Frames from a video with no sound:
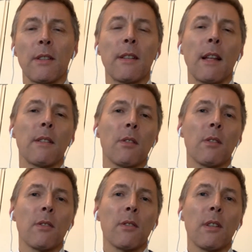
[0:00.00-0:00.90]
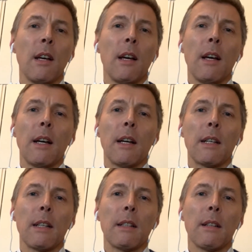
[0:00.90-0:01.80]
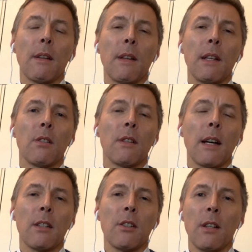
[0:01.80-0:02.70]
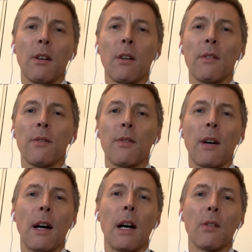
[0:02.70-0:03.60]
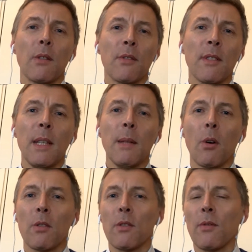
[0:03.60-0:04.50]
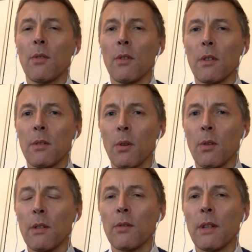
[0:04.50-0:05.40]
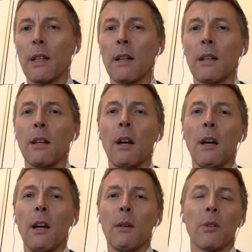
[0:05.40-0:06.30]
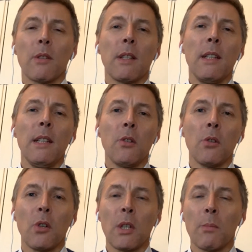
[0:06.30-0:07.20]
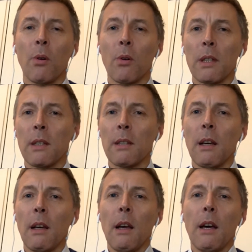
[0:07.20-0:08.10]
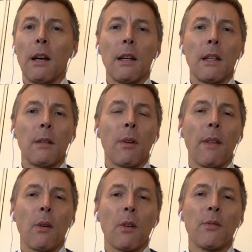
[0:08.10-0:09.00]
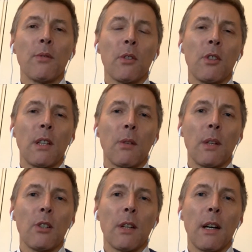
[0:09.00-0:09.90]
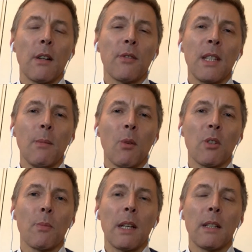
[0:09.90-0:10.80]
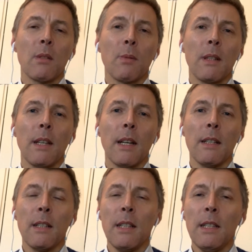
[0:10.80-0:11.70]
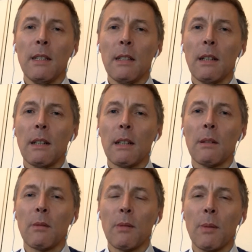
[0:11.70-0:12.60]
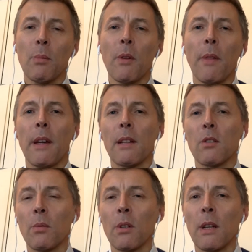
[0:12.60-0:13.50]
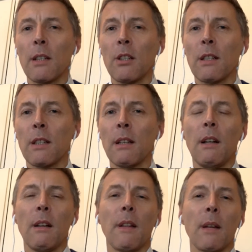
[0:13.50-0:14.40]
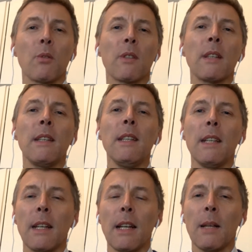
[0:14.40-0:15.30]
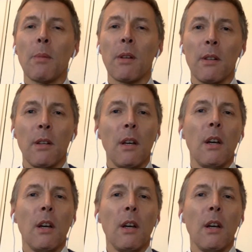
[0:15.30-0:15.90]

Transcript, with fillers: sensors and the introduction of RF CMOS for automotive radar was a key turning point. And with our first generation RF CMOS back in 2018, uh, when we put that into production, that was a key enabler